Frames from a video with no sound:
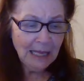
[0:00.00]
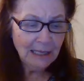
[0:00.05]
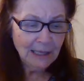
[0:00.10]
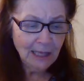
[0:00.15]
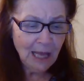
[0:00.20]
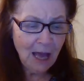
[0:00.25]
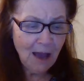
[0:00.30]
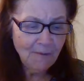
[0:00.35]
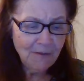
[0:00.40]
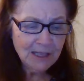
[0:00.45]

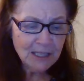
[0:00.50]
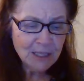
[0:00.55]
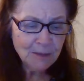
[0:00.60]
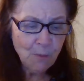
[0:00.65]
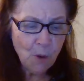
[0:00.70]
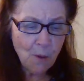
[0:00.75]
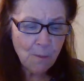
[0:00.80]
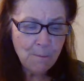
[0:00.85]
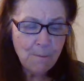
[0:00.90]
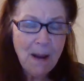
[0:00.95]
Love is
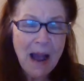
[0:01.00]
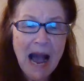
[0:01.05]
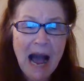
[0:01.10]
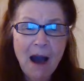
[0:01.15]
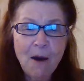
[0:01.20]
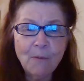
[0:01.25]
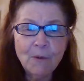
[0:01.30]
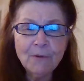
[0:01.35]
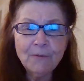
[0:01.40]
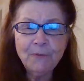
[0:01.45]
more
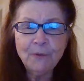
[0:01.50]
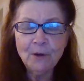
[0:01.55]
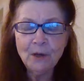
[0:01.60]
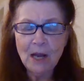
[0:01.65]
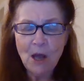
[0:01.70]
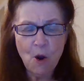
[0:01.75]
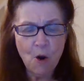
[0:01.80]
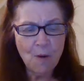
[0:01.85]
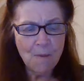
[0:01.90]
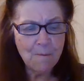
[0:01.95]

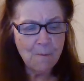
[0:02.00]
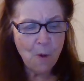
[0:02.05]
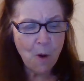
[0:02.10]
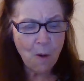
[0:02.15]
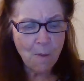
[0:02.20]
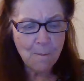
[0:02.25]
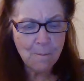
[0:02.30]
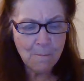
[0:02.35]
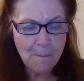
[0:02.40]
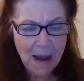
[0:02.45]
powerful or
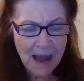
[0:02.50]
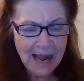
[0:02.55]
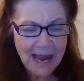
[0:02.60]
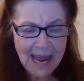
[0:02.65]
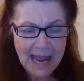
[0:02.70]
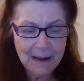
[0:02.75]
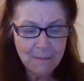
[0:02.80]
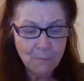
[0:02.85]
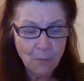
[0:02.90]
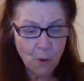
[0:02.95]
more mi-
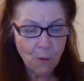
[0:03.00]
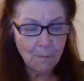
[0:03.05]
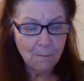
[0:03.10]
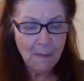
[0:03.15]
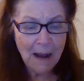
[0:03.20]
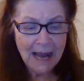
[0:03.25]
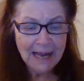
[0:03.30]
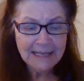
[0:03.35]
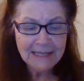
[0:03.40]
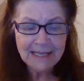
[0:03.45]
and more
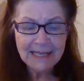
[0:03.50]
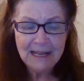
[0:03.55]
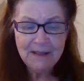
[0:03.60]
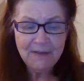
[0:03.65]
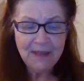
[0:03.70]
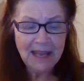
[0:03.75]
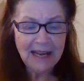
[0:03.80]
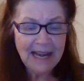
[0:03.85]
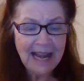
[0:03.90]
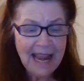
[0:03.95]
mighty
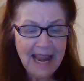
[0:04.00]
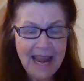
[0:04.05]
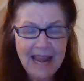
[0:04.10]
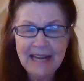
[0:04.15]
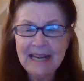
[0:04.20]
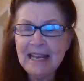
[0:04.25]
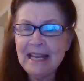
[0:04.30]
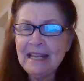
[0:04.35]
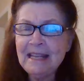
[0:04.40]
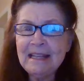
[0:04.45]
than
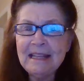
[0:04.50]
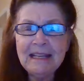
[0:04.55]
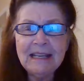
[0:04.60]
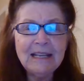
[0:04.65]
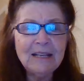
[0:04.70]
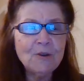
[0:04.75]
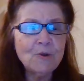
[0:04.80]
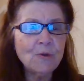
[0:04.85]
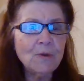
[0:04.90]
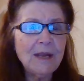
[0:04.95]
any
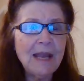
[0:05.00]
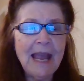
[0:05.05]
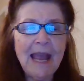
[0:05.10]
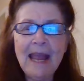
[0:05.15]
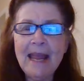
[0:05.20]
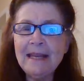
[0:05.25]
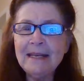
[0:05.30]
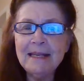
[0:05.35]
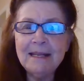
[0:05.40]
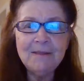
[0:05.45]

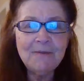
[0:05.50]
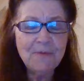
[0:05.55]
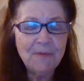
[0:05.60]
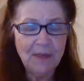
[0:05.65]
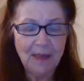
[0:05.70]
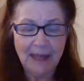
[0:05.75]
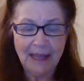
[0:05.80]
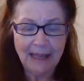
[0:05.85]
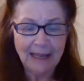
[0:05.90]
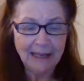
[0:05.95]
created
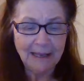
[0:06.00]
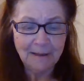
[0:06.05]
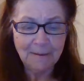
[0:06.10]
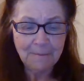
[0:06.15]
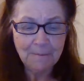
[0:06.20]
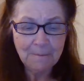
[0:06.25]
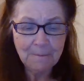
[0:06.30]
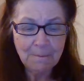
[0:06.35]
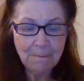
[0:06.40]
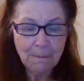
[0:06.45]
thing.
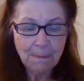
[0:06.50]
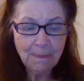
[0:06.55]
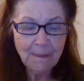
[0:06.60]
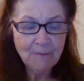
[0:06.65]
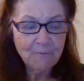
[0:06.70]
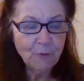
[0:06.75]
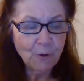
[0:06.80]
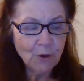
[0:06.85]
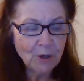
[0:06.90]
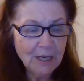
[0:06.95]

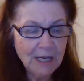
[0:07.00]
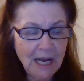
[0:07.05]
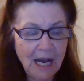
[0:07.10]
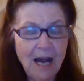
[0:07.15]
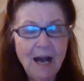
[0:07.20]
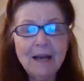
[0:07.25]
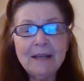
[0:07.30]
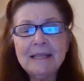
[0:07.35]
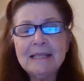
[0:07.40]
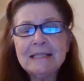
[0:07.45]
For
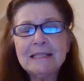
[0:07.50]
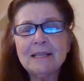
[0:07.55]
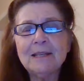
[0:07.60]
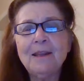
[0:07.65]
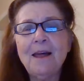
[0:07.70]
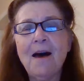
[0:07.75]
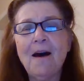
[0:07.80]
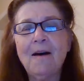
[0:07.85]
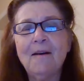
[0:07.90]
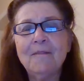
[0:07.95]
God is
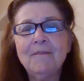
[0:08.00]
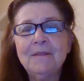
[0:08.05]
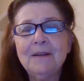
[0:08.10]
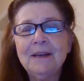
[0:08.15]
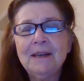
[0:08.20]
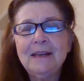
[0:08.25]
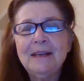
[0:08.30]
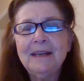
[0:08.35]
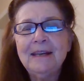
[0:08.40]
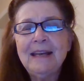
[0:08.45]
love
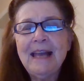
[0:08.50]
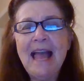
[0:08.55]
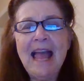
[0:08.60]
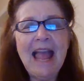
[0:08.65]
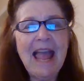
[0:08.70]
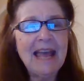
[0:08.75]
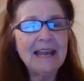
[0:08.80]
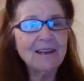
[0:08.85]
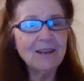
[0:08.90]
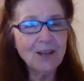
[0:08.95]

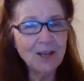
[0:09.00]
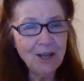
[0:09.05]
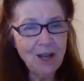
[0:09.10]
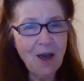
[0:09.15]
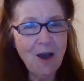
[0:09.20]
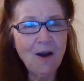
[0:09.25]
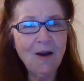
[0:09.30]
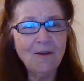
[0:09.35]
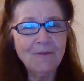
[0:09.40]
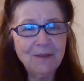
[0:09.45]
and
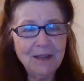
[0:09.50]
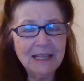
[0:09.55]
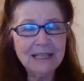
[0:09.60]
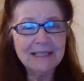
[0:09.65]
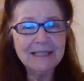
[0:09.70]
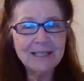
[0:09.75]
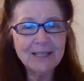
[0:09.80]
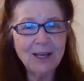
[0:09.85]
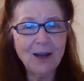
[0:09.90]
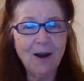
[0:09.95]
love
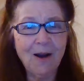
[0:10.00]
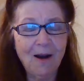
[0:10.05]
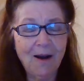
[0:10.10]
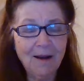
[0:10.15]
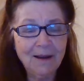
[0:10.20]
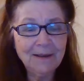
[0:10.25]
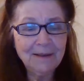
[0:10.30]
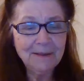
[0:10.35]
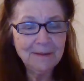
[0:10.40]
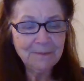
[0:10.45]
is
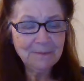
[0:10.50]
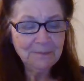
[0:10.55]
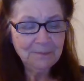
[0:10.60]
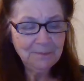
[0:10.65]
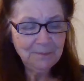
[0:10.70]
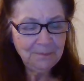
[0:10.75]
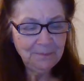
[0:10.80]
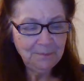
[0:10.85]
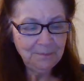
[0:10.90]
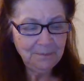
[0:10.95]

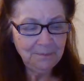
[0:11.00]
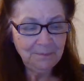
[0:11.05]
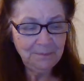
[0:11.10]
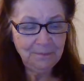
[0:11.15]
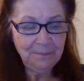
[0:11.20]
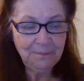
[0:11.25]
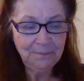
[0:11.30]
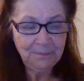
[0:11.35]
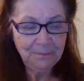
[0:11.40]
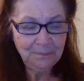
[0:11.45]

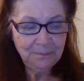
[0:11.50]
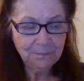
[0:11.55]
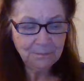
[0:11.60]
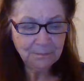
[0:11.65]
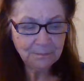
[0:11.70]
God.